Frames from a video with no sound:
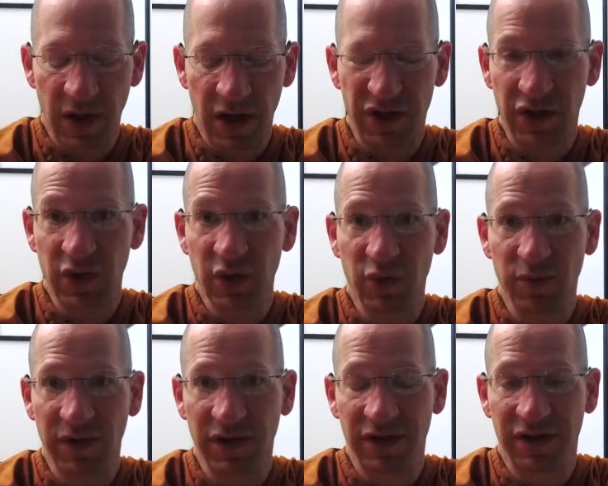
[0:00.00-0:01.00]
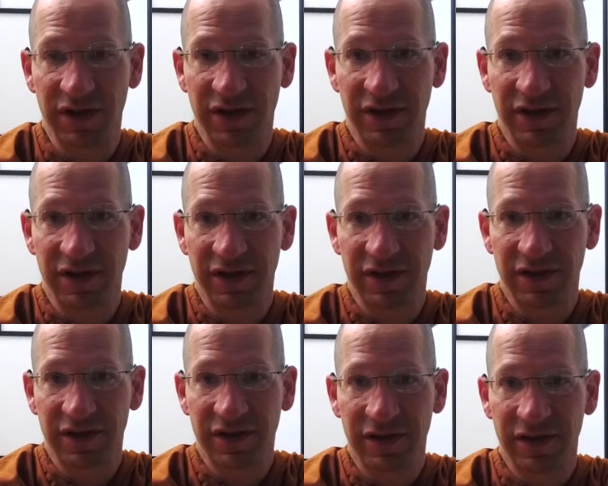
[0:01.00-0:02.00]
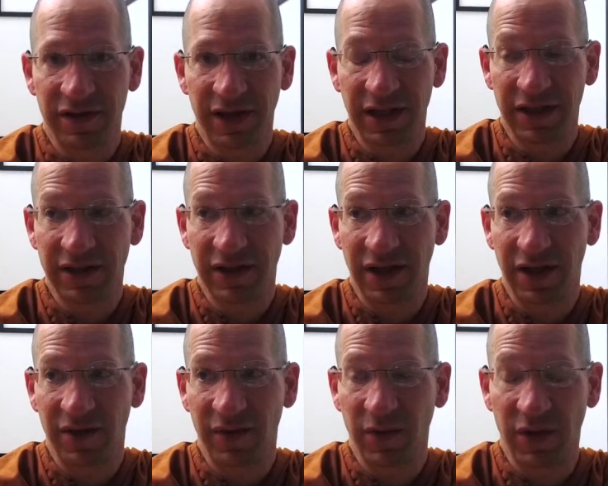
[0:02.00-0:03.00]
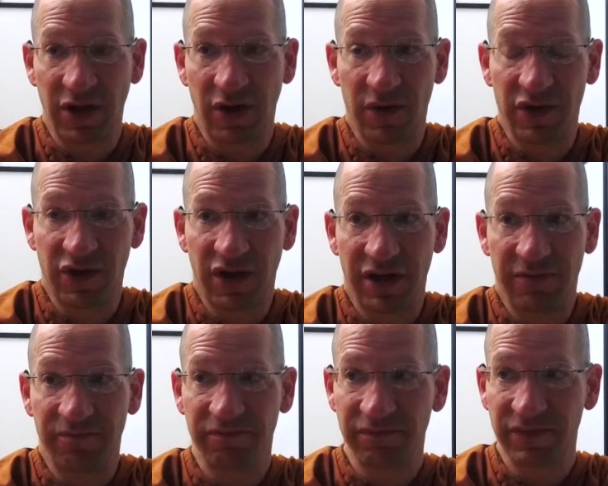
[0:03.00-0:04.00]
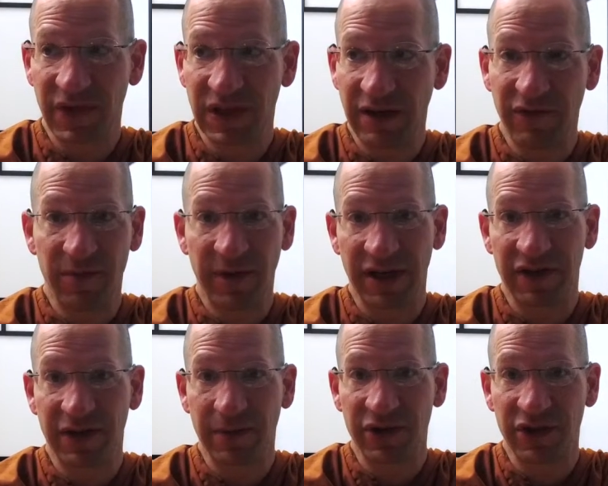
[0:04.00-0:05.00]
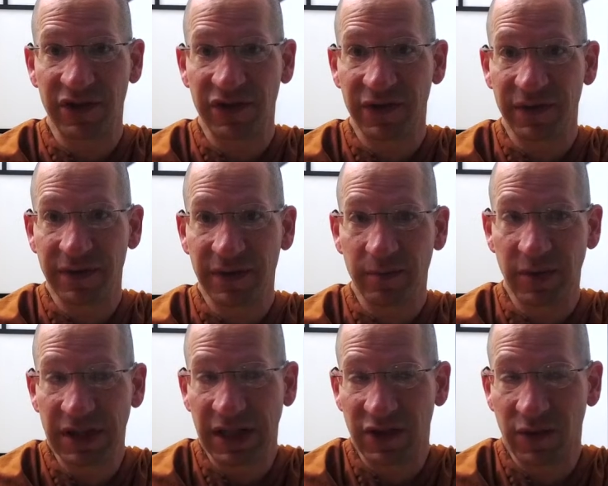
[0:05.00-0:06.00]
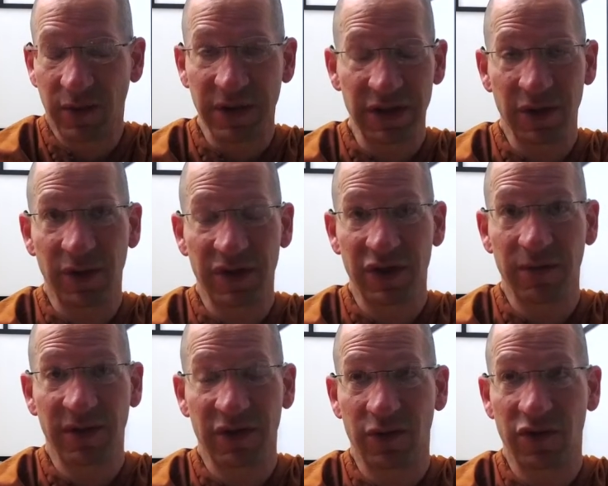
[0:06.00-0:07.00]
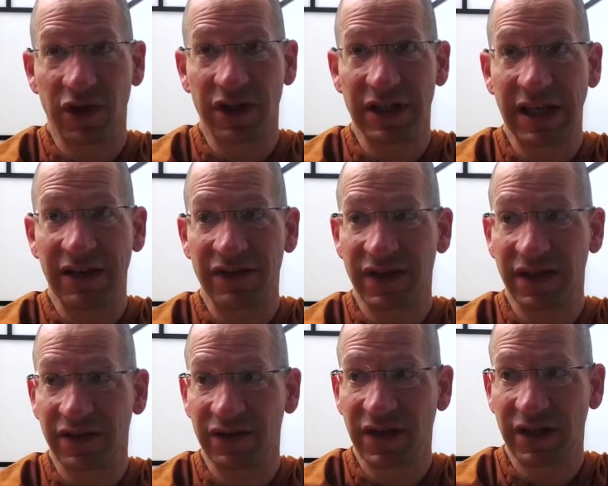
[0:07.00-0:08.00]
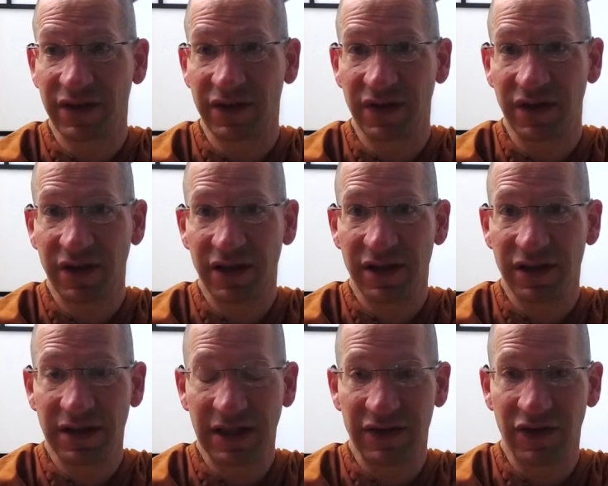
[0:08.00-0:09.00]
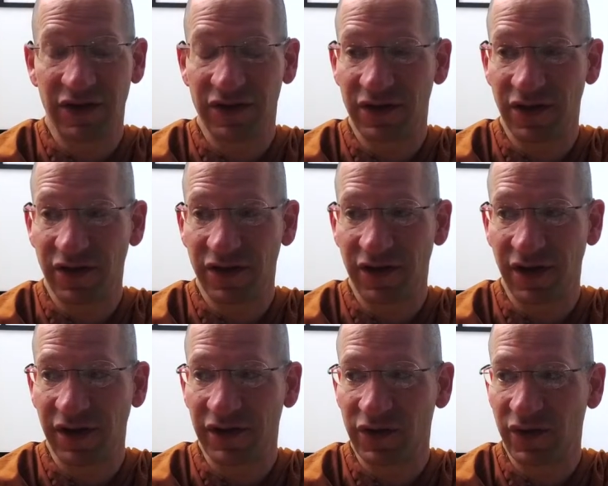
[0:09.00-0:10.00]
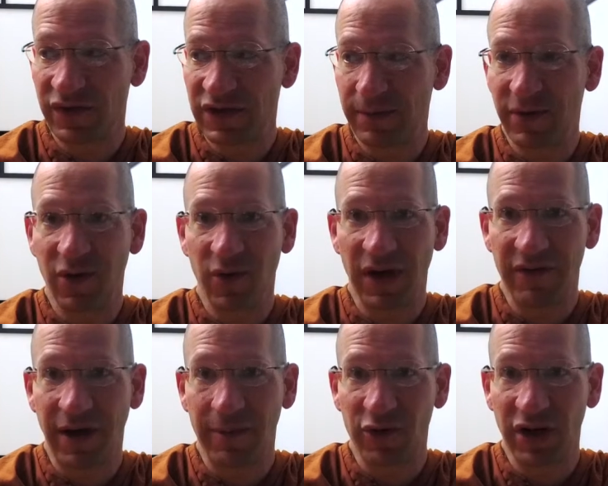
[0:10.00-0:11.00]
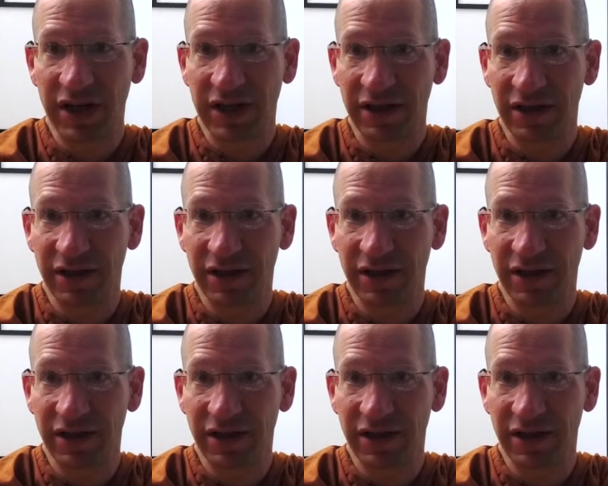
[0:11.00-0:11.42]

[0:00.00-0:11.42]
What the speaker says: assume, and we want to always try to never make assumptions. But that's what we do as humans. We're trying to guess things. That's our sort of typical way of operating